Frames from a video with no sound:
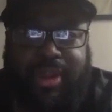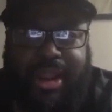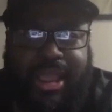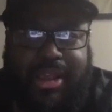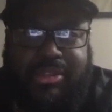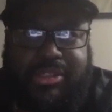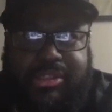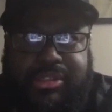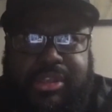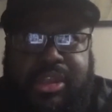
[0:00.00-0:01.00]
frat
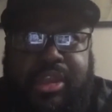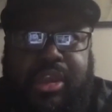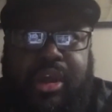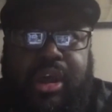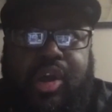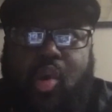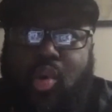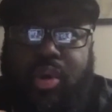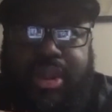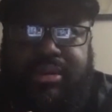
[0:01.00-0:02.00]
houses
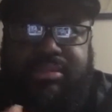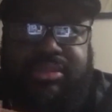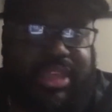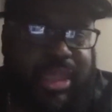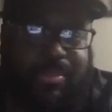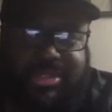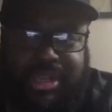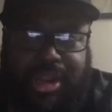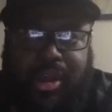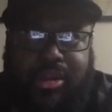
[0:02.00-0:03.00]
on the campus
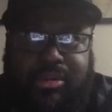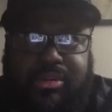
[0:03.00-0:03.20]
at all.